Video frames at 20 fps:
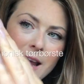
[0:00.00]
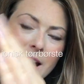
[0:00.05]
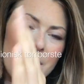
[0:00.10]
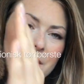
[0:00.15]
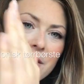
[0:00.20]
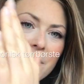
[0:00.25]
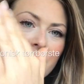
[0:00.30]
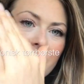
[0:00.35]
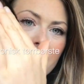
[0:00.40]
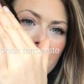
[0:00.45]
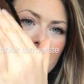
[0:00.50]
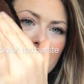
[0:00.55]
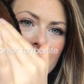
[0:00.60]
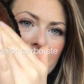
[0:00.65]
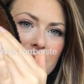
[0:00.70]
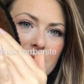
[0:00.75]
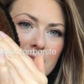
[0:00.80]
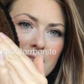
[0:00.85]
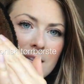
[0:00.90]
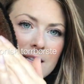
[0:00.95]
and
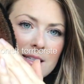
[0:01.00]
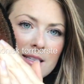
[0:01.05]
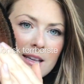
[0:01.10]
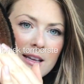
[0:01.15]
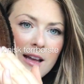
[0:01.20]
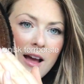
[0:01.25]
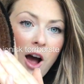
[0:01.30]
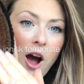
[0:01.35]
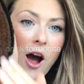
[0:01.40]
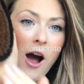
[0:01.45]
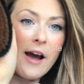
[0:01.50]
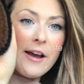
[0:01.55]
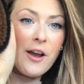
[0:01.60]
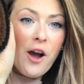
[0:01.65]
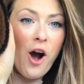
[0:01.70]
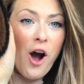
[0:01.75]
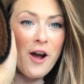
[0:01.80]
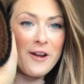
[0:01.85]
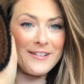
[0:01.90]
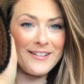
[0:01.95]
this is an
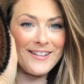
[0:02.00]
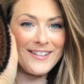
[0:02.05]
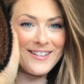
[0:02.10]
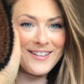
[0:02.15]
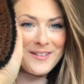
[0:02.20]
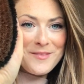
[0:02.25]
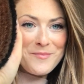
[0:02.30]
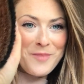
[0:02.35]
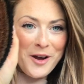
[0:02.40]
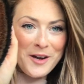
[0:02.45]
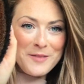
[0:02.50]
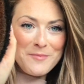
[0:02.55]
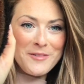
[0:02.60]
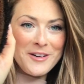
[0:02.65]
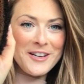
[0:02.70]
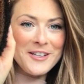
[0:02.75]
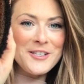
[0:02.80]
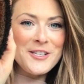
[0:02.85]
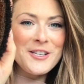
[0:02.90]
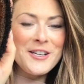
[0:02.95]
ionic body
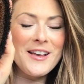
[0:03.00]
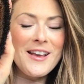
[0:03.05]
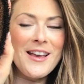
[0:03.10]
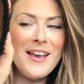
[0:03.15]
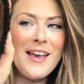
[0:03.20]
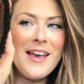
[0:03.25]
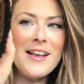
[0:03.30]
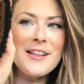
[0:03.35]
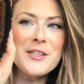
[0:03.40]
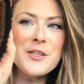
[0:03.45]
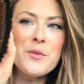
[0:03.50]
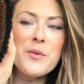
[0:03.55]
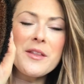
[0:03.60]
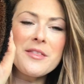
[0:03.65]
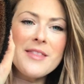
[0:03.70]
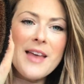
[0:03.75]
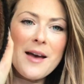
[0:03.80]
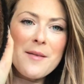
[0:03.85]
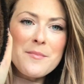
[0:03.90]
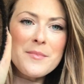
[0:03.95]
brush. And so
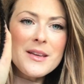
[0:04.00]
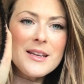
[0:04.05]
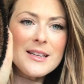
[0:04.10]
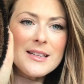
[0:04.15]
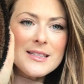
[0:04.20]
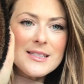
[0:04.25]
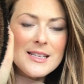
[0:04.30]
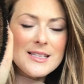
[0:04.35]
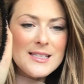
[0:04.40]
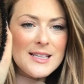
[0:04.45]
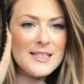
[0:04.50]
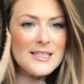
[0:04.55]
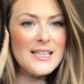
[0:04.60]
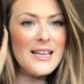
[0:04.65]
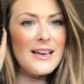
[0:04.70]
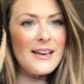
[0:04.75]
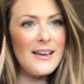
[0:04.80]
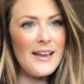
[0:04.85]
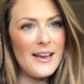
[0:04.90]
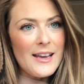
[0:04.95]
what that means is it's
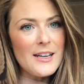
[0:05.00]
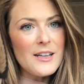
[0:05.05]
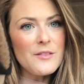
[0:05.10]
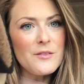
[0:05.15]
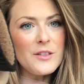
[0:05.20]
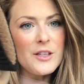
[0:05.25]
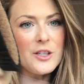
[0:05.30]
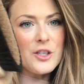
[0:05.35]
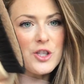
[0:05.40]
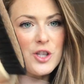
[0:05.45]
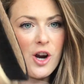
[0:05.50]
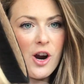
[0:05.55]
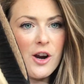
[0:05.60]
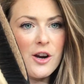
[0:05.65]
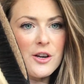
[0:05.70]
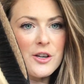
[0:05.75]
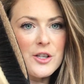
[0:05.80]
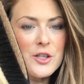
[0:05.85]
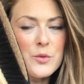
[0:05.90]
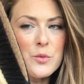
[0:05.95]
negatively
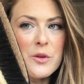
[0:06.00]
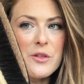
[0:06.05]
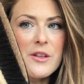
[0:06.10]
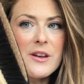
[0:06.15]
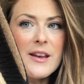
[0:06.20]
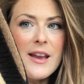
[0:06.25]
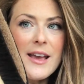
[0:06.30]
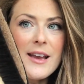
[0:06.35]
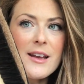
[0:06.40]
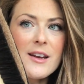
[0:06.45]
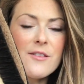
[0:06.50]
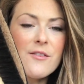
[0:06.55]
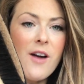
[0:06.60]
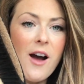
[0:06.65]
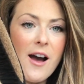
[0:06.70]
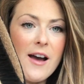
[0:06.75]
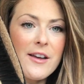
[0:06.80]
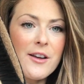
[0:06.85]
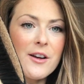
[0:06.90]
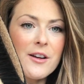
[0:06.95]
charged with negative
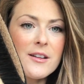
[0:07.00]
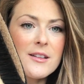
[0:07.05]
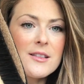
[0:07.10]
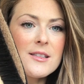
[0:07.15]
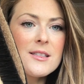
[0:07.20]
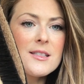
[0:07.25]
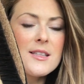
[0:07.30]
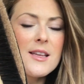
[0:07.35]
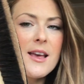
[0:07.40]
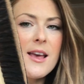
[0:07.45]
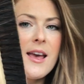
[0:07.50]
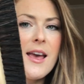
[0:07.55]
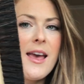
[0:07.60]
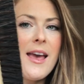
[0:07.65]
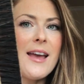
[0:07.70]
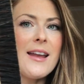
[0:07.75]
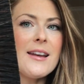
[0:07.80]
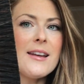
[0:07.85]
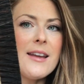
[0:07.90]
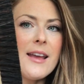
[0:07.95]
ions,
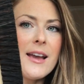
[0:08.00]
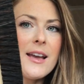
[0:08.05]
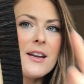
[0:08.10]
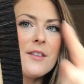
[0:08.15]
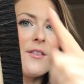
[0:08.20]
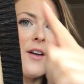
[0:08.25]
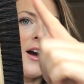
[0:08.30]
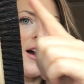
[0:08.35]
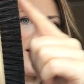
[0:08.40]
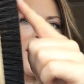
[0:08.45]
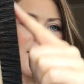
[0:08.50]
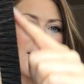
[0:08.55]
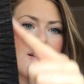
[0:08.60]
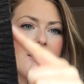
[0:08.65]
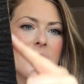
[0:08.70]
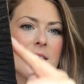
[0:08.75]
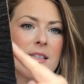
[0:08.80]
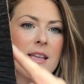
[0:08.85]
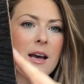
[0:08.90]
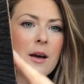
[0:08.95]
and negative
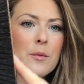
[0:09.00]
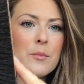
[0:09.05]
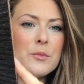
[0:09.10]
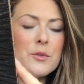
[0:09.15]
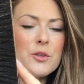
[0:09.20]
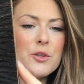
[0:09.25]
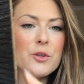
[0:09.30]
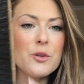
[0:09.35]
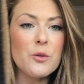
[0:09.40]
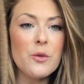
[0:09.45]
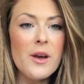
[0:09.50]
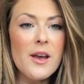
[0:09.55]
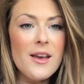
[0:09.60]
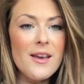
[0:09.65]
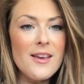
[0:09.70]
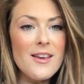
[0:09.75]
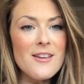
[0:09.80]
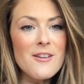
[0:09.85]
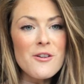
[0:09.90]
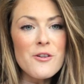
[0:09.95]
ions help to
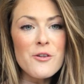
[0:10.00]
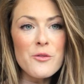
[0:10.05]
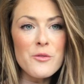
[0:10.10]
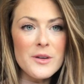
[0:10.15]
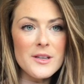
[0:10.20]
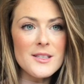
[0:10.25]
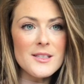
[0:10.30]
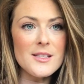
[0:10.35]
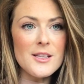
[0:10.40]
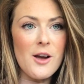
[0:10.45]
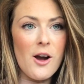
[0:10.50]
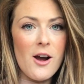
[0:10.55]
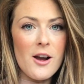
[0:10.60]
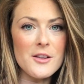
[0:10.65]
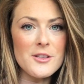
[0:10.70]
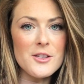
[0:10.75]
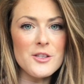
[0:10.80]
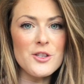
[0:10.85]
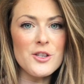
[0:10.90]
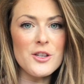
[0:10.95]
increase the
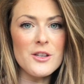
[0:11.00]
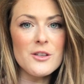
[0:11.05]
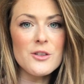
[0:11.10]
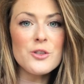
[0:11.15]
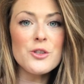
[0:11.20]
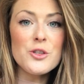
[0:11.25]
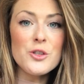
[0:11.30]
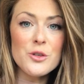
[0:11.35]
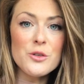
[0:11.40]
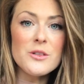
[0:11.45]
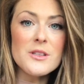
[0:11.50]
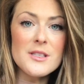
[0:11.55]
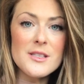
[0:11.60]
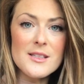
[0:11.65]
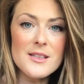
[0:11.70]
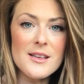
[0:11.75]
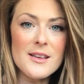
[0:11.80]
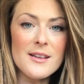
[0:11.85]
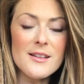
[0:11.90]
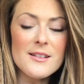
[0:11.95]
oxygen to the
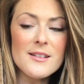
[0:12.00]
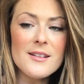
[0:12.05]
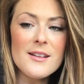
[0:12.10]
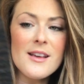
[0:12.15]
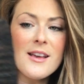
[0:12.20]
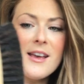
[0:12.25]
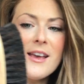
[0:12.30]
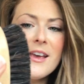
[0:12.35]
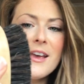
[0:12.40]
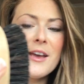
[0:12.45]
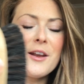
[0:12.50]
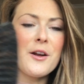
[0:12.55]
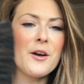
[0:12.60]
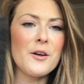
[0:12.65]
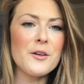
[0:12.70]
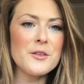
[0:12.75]
skin. It